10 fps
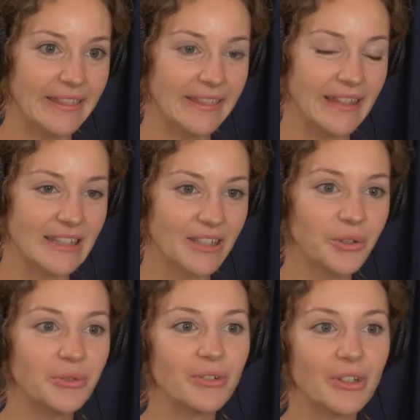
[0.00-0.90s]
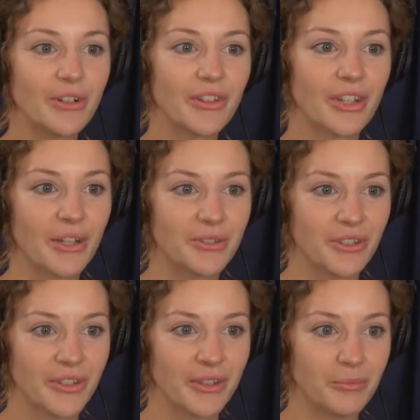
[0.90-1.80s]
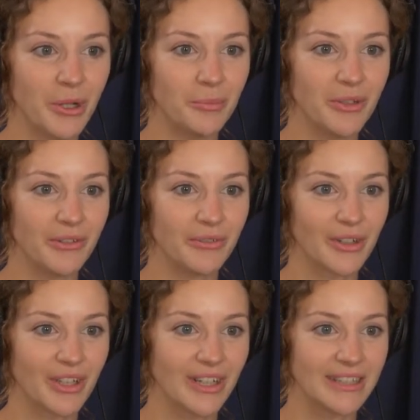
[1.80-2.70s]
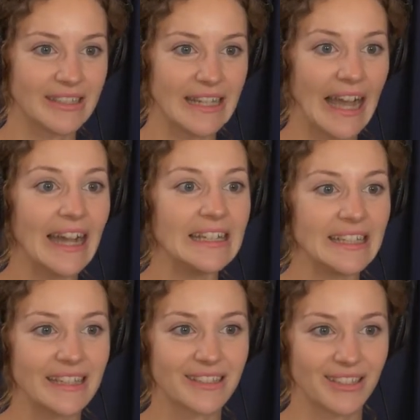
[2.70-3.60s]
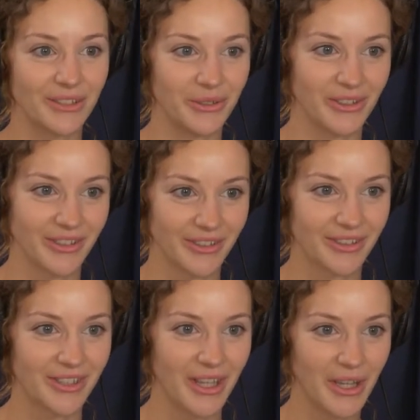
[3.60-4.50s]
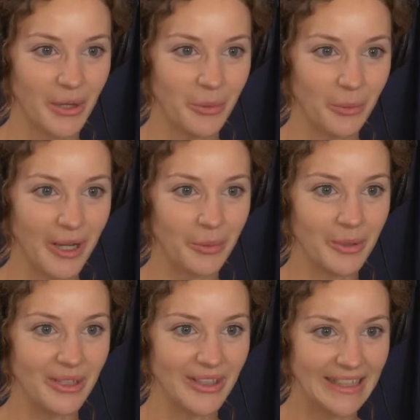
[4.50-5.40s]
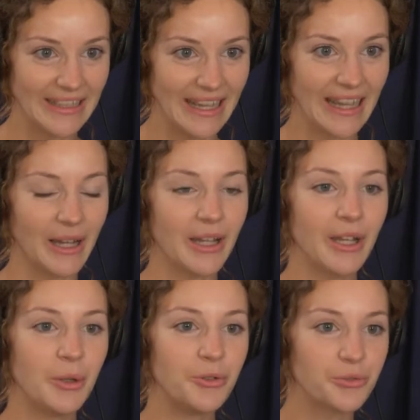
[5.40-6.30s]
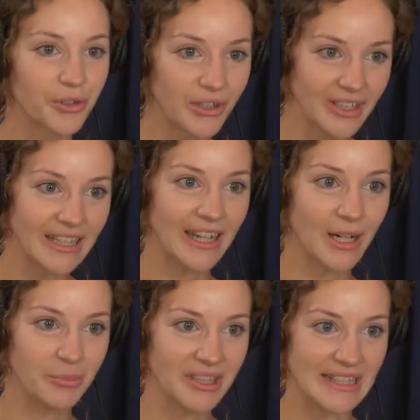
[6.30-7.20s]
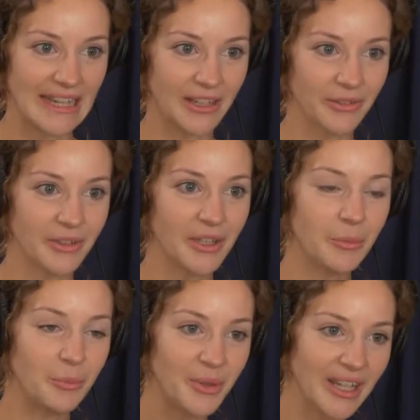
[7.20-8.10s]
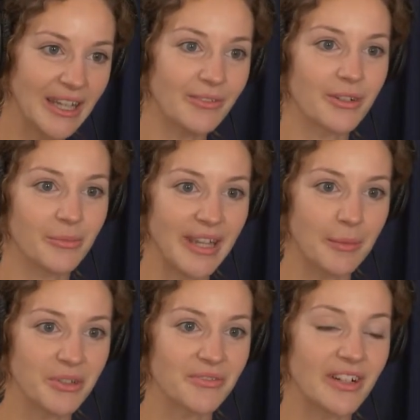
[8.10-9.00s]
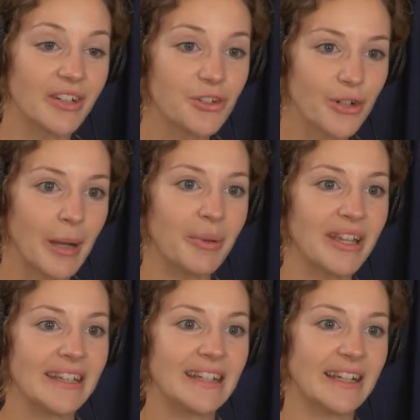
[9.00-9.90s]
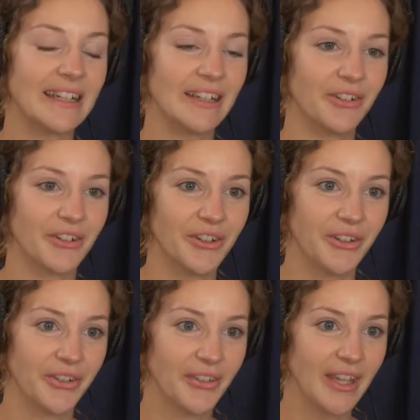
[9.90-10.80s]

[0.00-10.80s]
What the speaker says: there's an awful lot that goes on at the moment regarding high-tech solutions, where we're looking at drawing carbon down, bringing it from the atmosphere and trapping it down here on Earth.